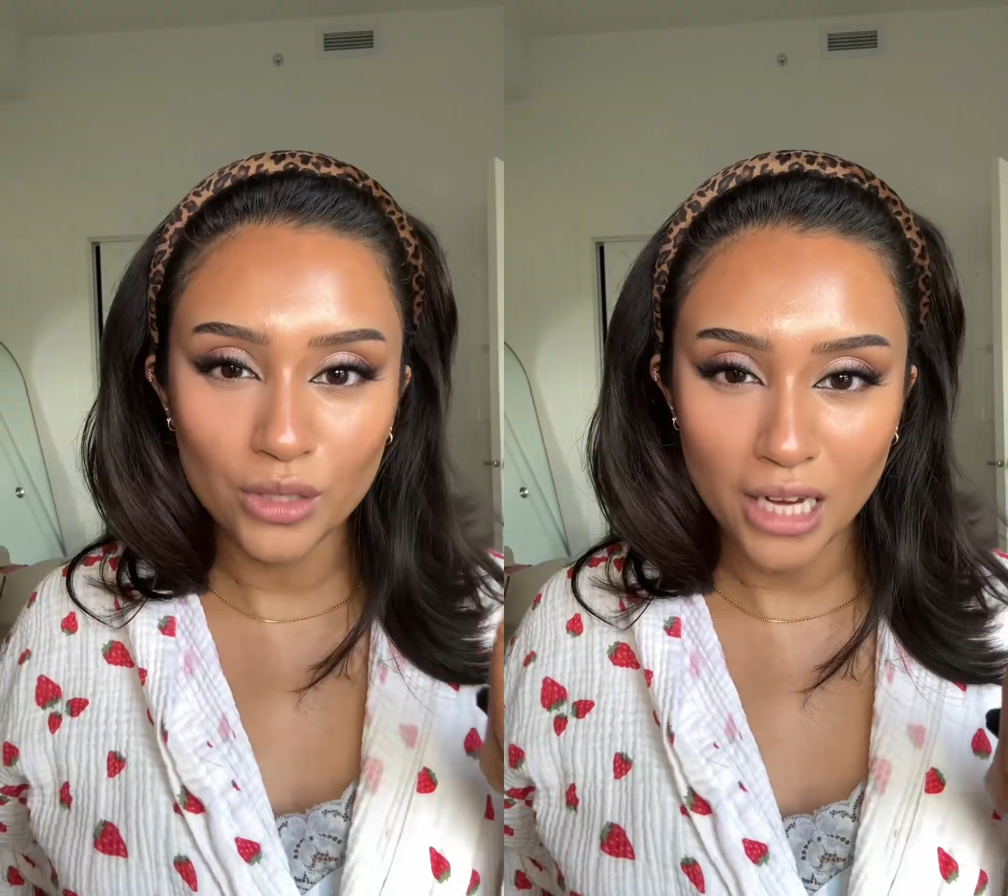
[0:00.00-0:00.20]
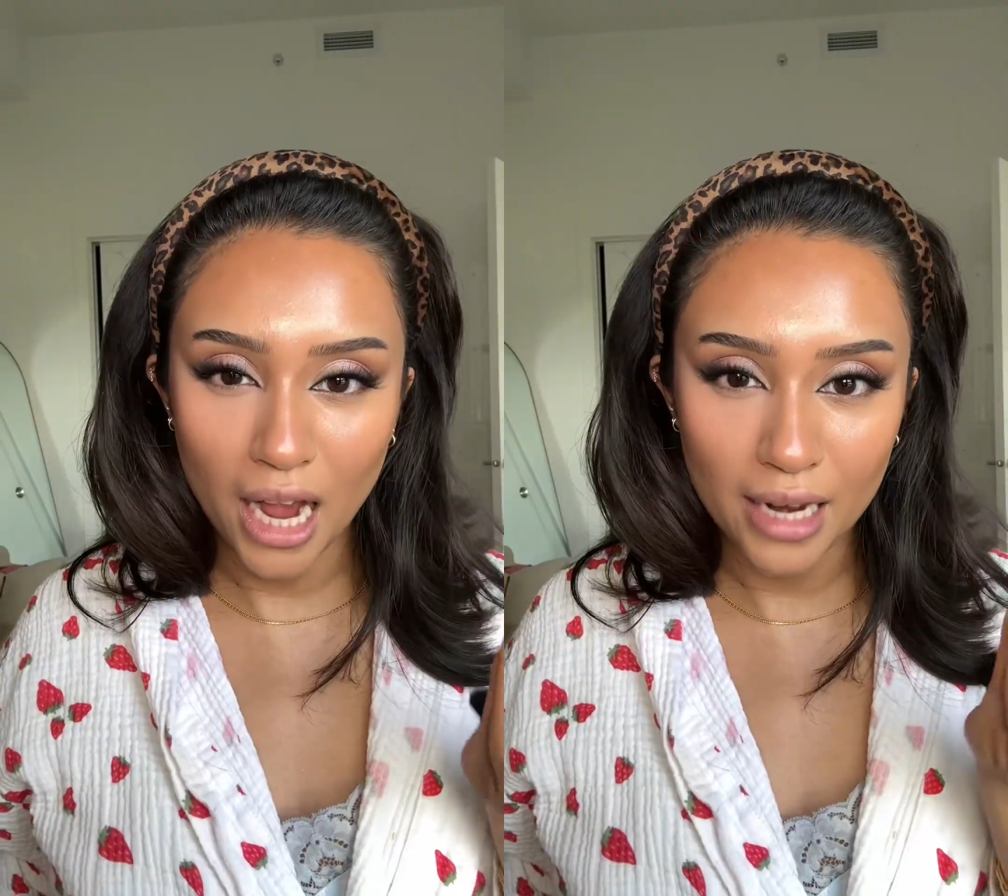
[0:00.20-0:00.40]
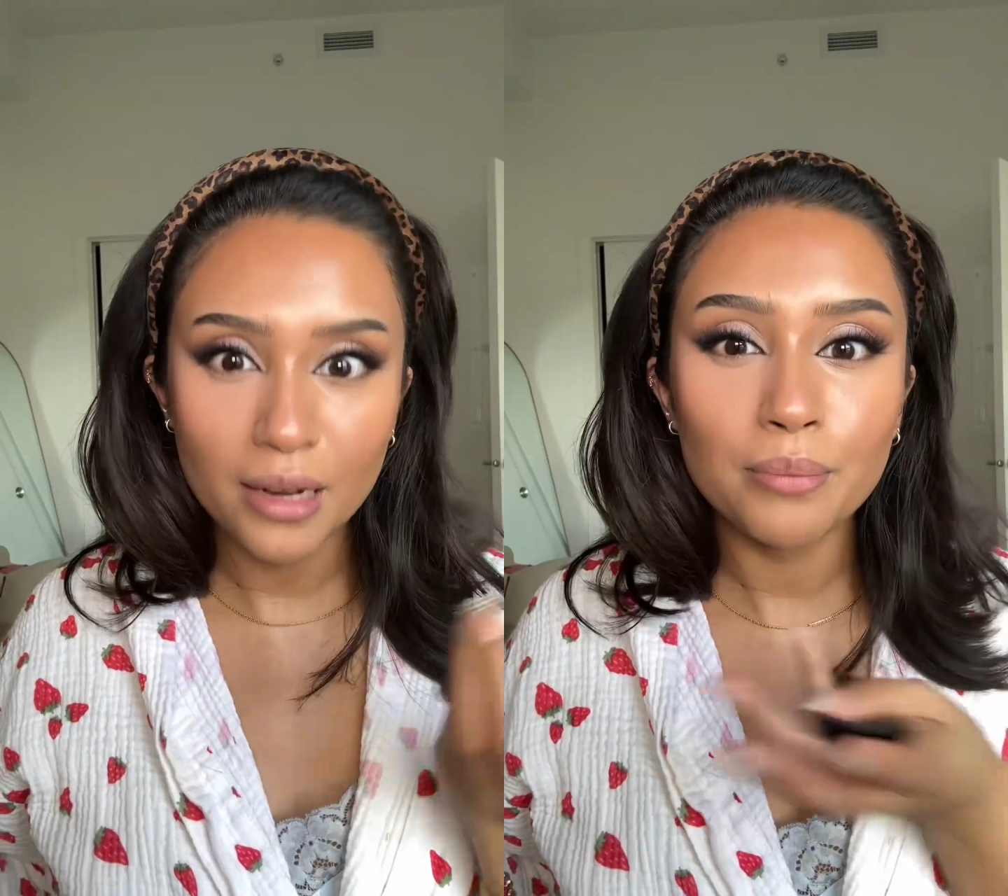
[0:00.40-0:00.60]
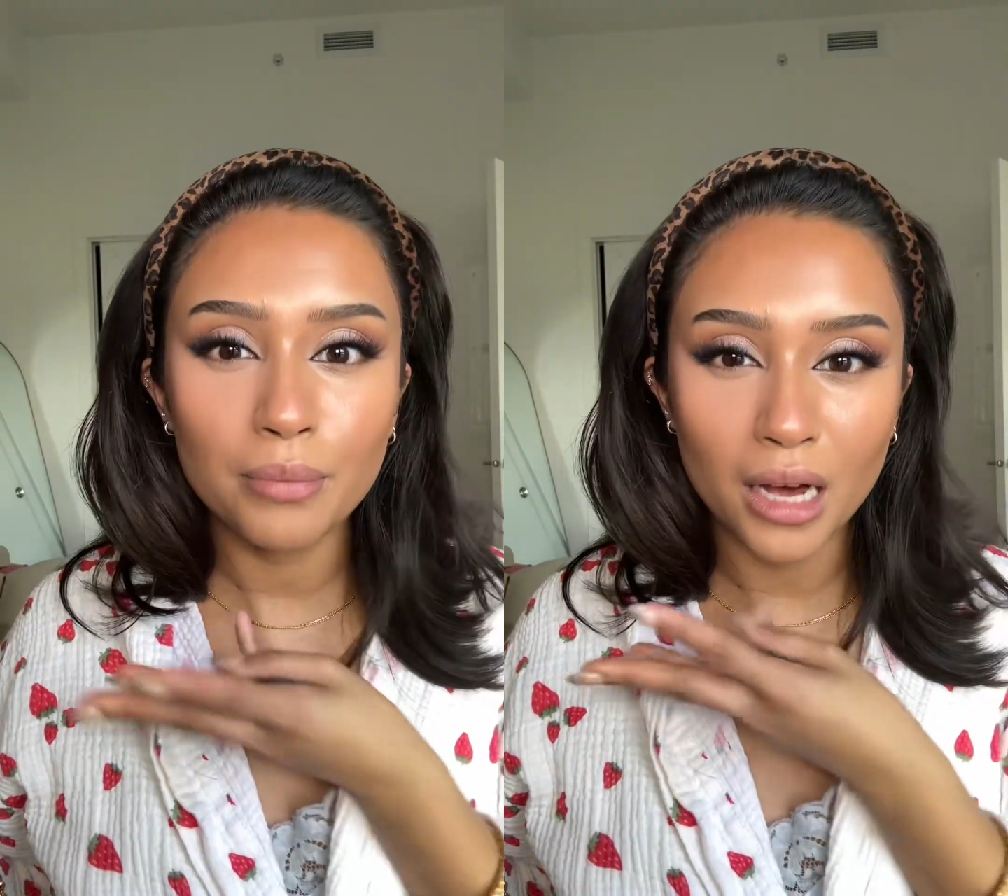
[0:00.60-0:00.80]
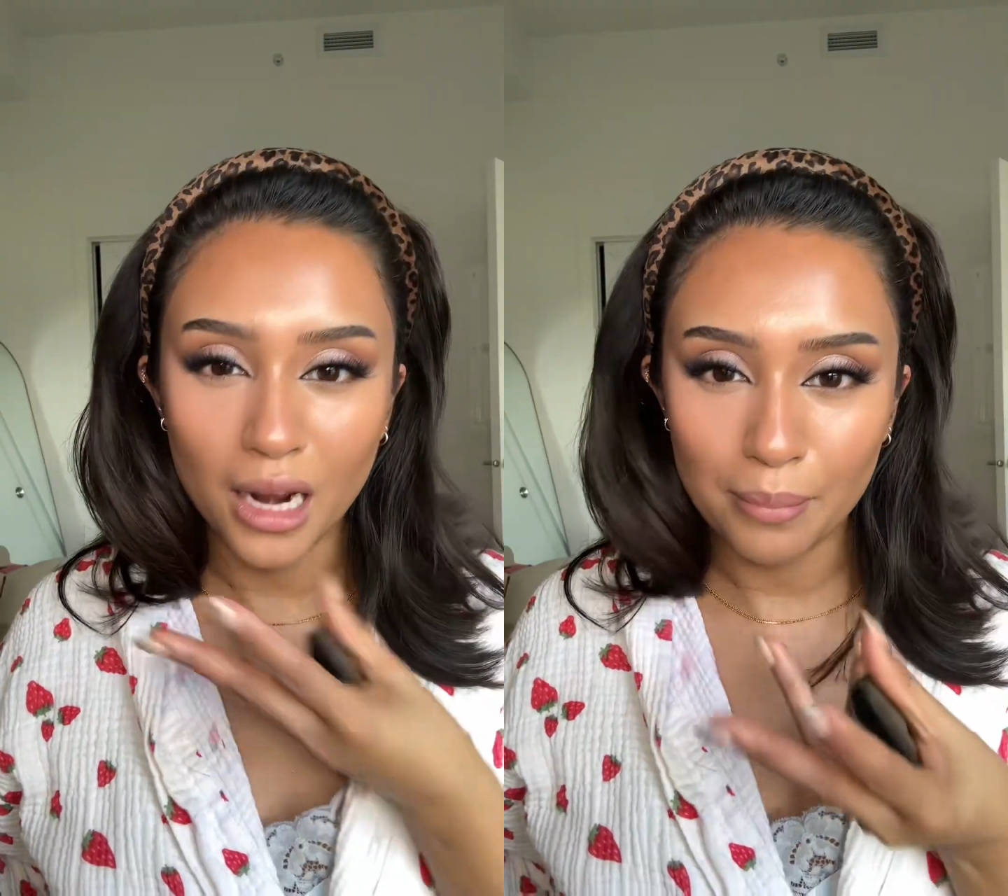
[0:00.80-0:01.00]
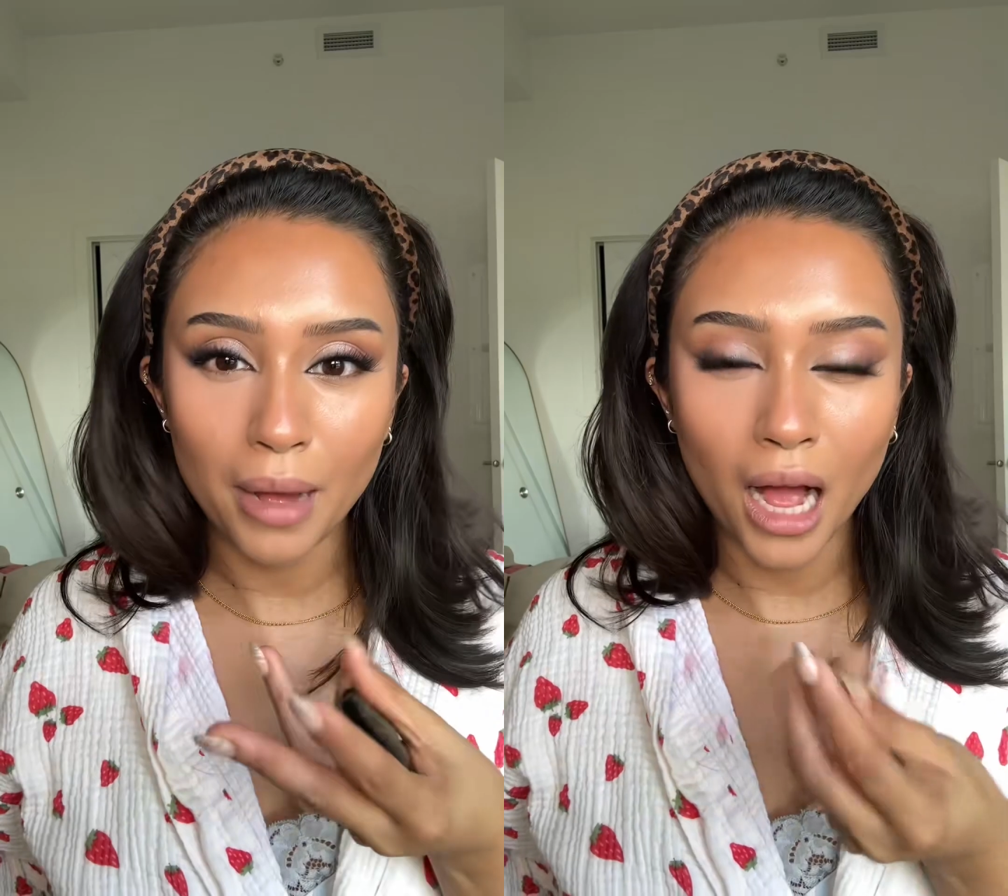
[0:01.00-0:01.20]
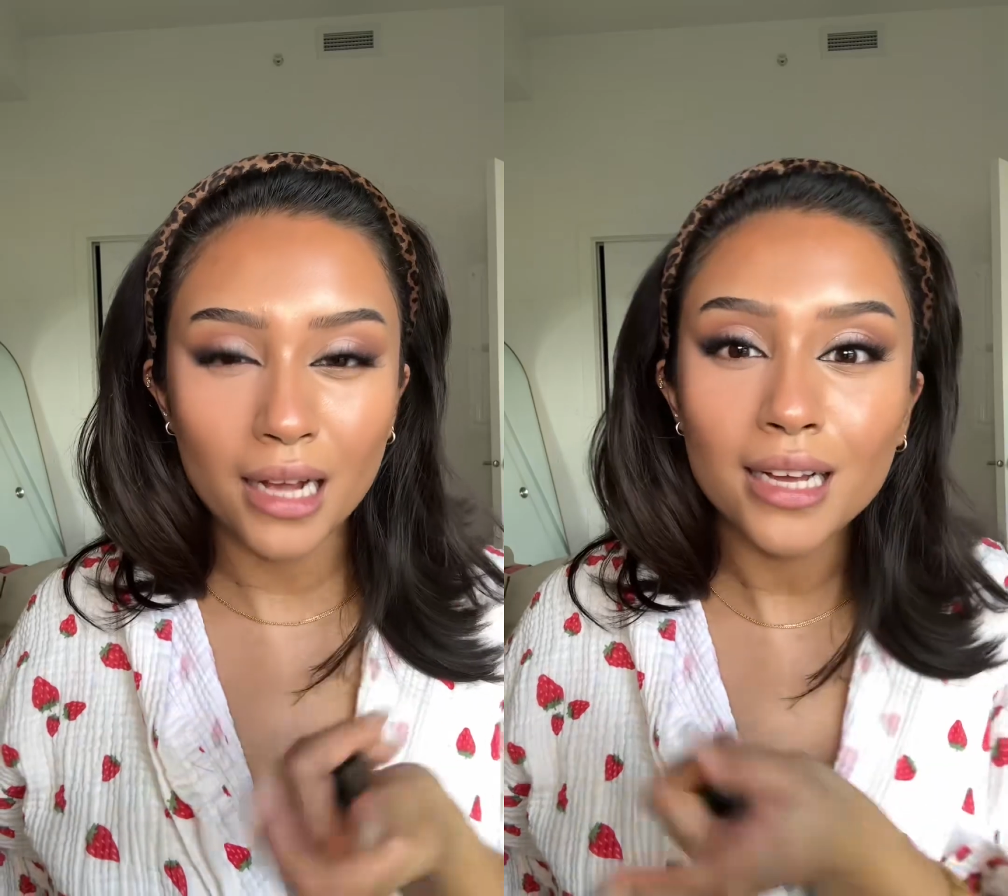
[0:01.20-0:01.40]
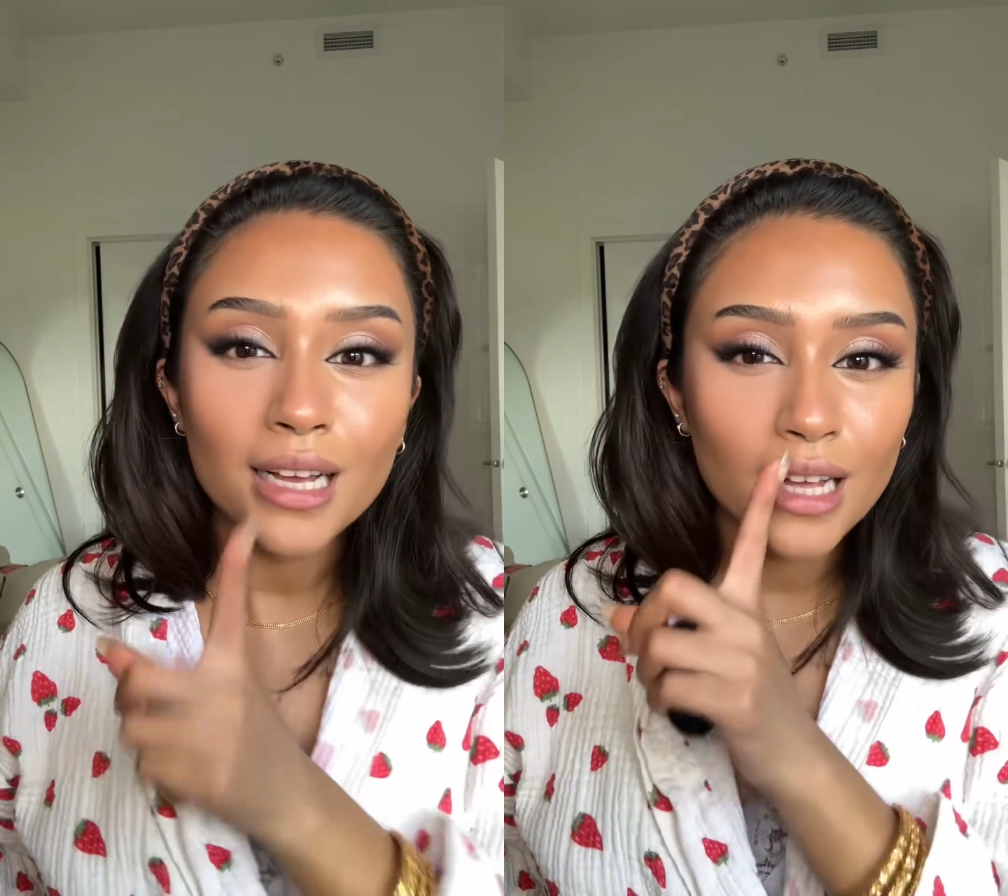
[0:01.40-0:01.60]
died, but I'm back.